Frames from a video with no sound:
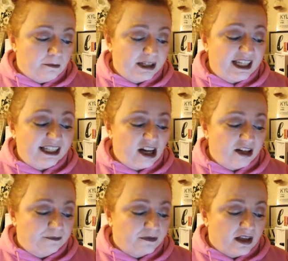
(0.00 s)

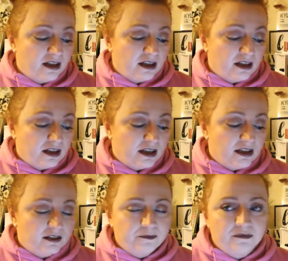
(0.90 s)
Beginner.
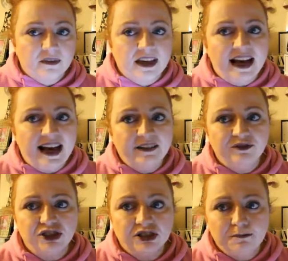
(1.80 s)

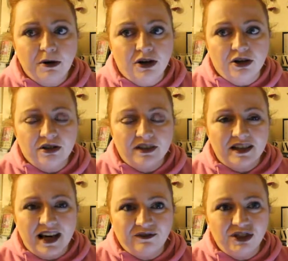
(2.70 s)
I've just put,
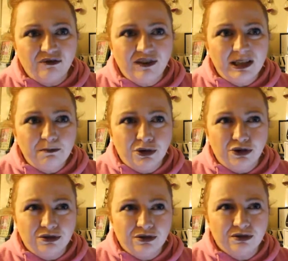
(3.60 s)
I've not really
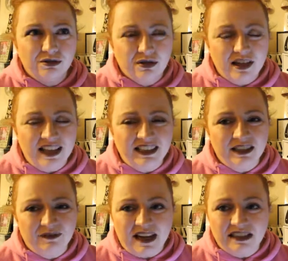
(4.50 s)
put any
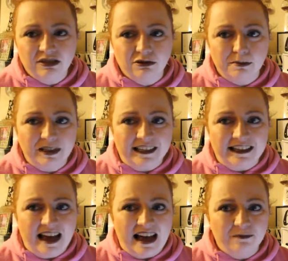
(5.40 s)
advice to a
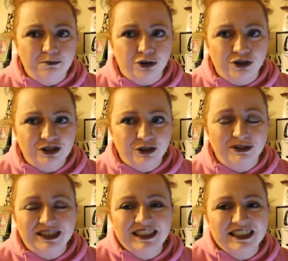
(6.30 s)
beginner. I put to
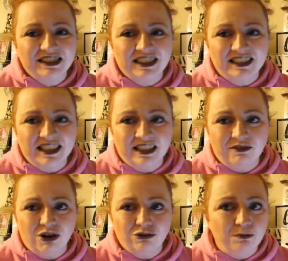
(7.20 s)
a 16 year
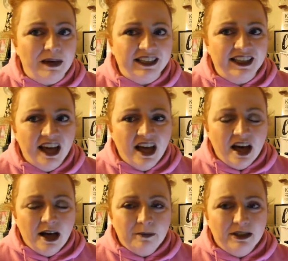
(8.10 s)
old me
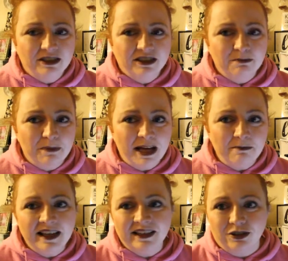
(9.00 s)
because my
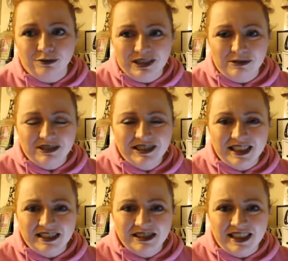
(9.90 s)
makeup when I was
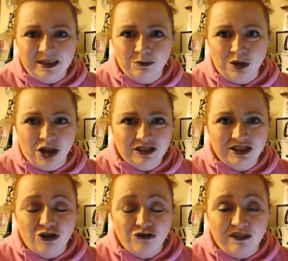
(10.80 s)
16 was
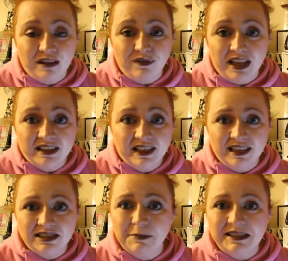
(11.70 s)
horrific,
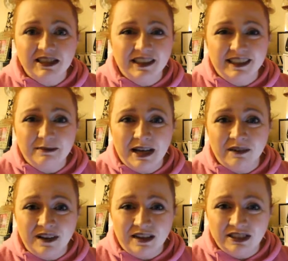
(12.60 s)
especially my
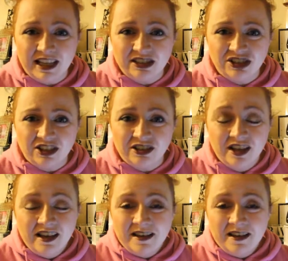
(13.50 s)
foundation.